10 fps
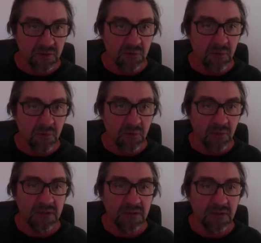are
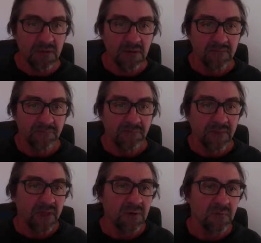bored,
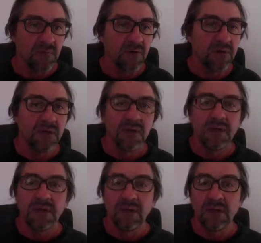they get bored.
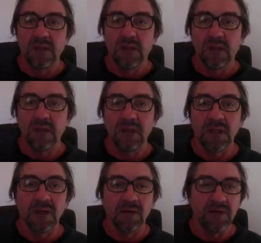And,
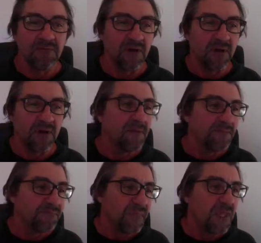okay, fine.
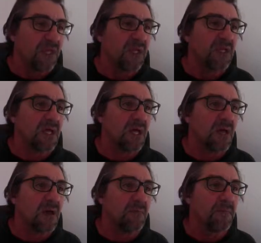And
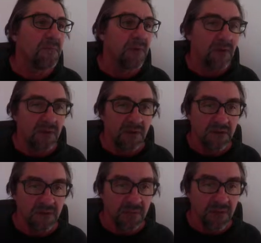
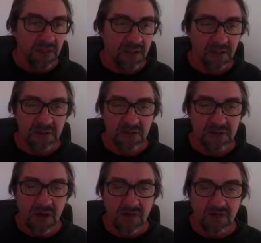so I'm like, you
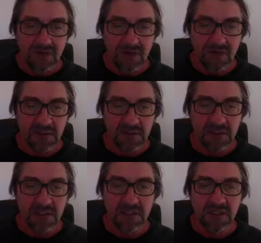obviously just
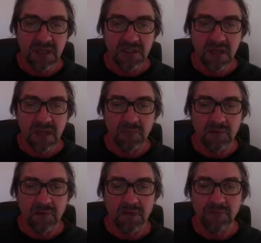didn't take time.
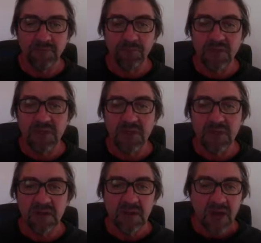Look at
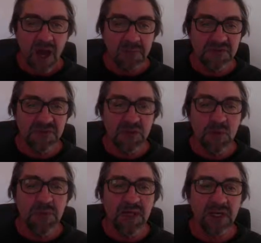I'm
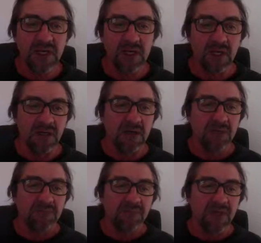zooming in
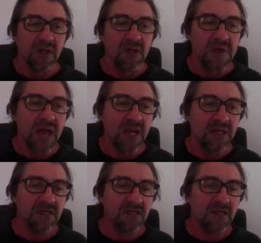and I'm
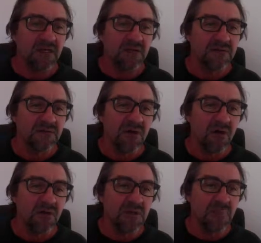adding things.
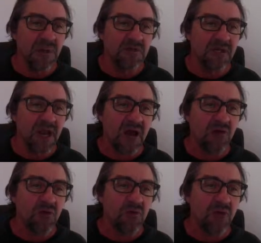So it depends on how
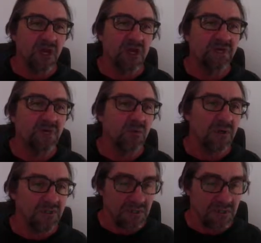creative you want to